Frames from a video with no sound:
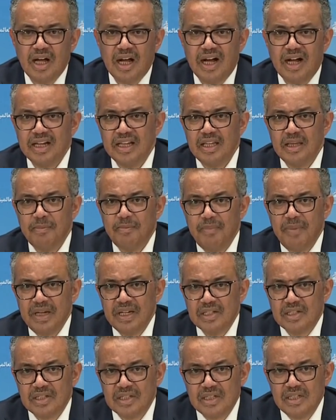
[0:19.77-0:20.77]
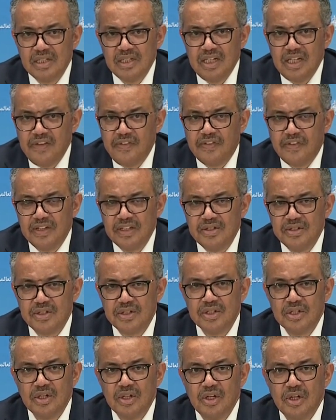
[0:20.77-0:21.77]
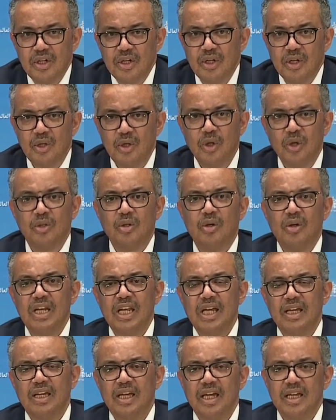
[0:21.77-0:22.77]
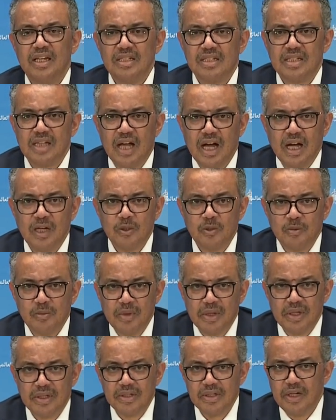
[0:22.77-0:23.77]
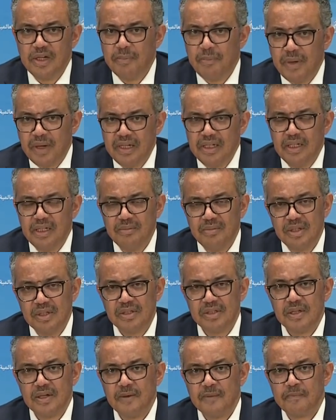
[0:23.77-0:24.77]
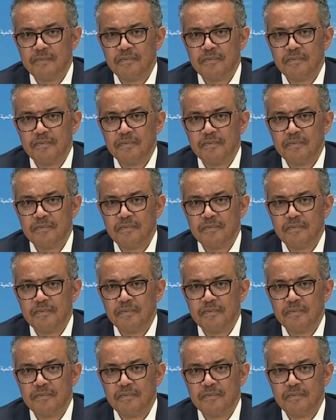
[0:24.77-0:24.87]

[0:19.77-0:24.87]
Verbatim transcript: are the best defense not only against outbreaks and pandemics,